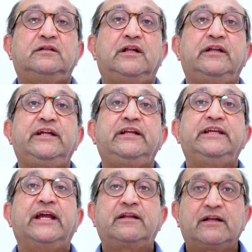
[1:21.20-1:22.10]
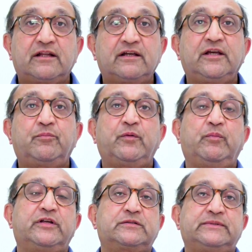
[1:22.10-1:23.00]
they'll need yet another hip
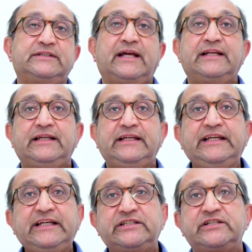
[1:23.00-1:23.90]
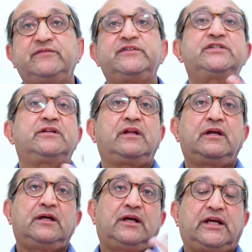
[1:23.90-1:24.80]
replacement, and each
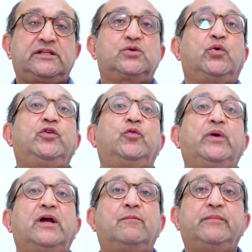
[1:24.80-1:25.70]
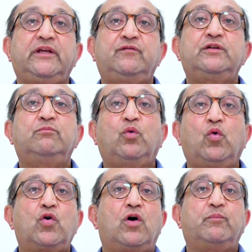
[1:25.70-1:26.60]
revision is going to become even
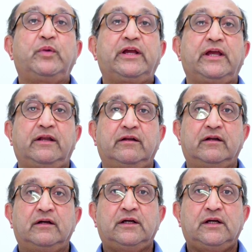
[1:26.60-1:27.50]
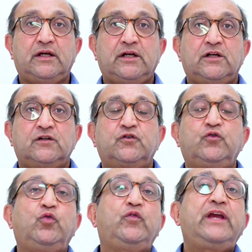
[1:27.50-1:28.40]
more complicated. So
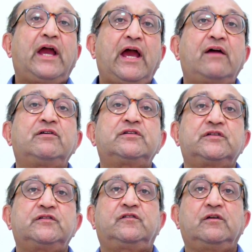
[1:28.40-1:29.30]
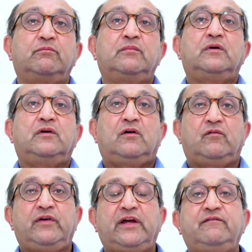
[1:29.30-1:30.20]
do we have a system
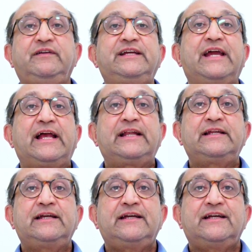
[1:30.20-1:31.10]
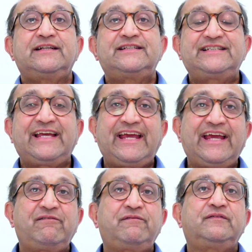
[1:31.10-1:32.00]
where we can
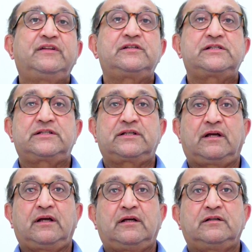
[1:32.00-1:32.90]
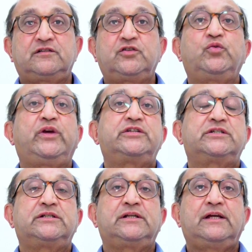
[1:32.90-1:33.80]
save this
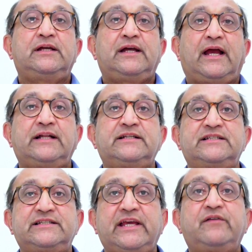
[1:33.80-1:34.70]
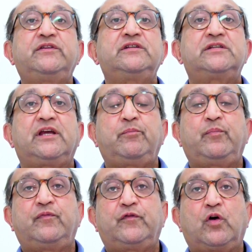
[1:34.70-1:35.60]
situation and save this
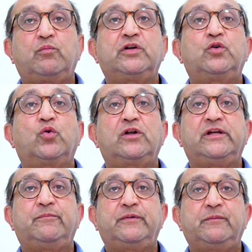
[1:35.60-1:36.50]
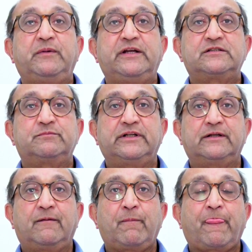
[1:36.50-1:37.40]
hip from a total hip replacement?
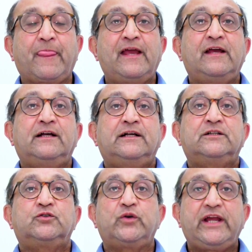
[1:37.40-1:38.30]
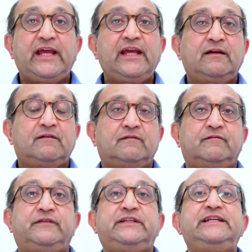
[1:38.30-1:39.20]
Today,
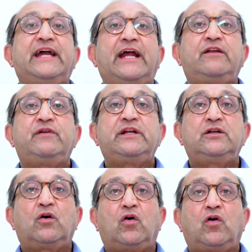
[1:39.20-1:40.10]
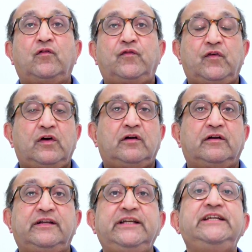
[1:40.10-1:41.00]
with the advent of
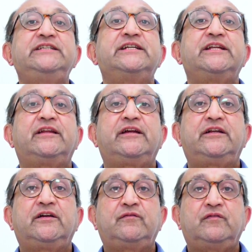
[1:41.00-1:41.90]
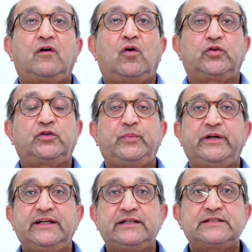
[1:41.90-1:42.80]
regenerative
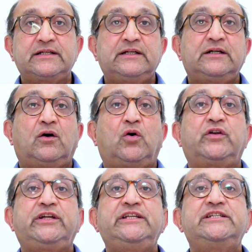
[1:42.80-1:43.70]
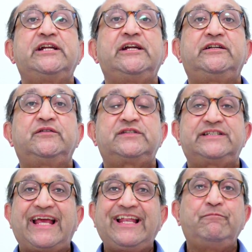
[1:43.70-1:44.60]
orthopedics or regenerative
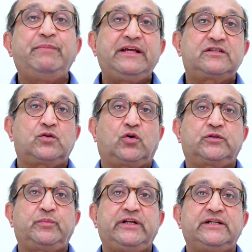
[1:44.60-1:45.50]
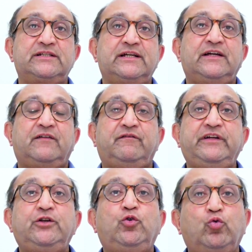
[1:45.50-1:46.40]
cell-based orthopedics,
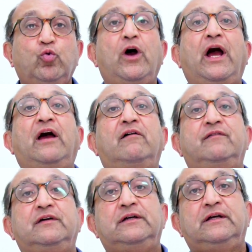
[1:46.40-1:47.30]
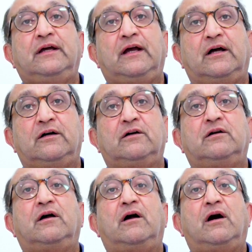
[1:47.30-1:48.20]
we do have
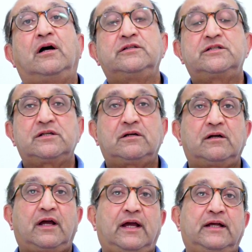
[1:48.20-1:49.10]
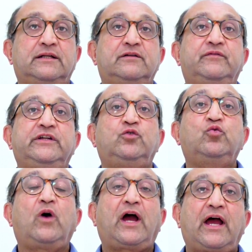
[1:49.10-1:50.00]
an answer, and we
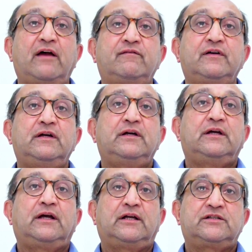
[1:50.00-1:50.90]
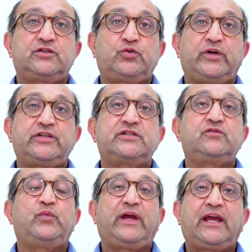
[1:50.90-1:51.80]
do have a
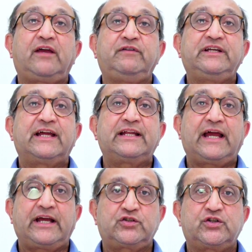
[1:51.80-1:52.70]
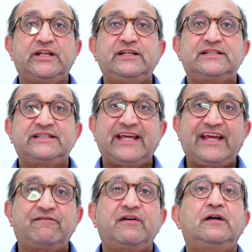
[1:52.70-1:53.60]
situation where we can actually
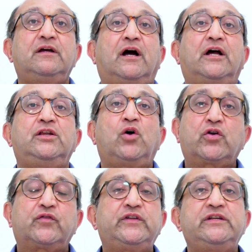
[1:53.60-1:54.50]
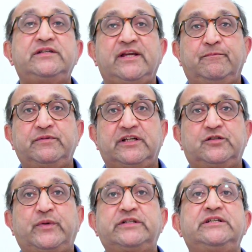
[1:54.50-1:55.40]
save a lot of these hips,
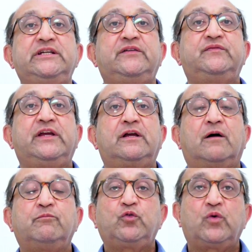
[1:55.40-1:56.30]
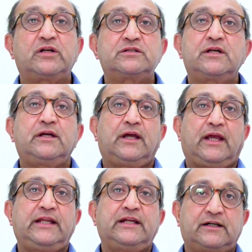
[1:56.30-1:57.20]
especially if they come to us
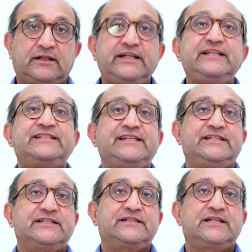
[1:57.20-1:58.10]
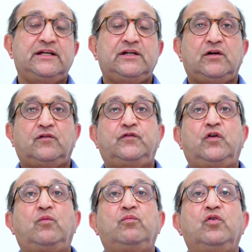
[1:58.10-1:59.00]
in early stages,
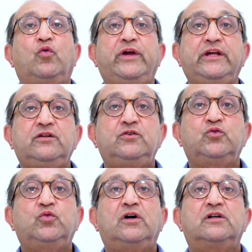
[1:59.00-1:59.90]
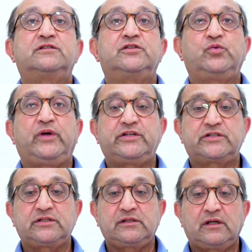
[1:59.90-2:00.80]
from going to a
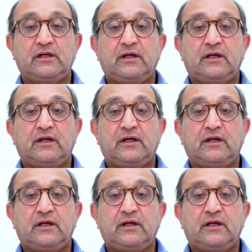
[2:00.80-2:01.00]
situation